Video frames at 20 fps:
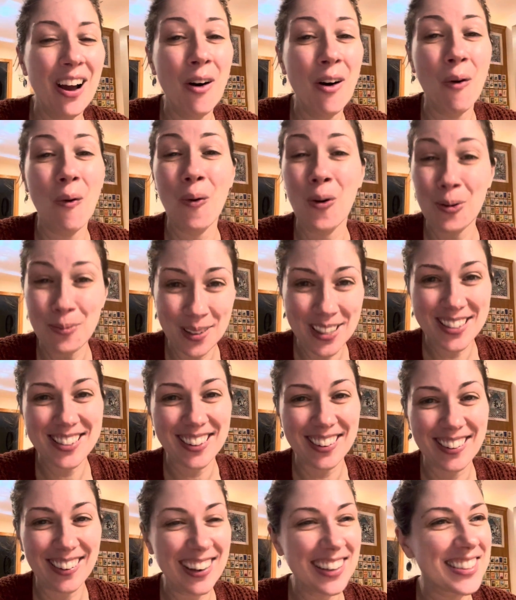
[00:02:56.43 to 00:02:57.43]
Or pizza
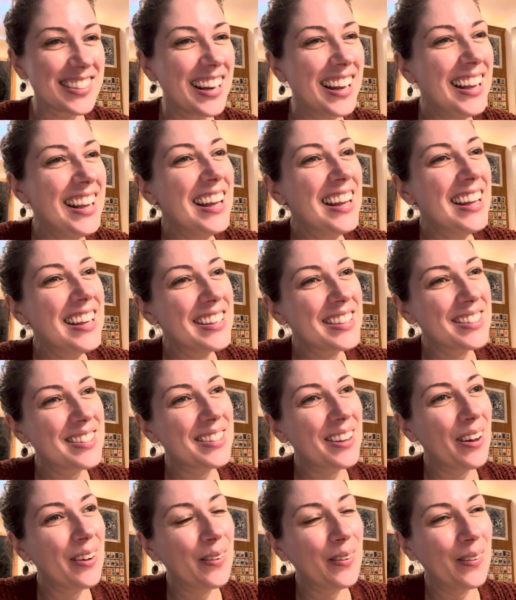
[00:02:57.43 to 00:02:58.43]
crust.
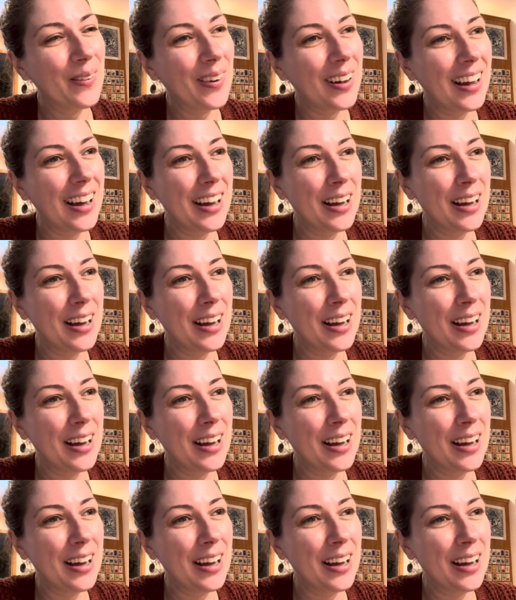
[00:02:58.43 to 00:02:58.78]
So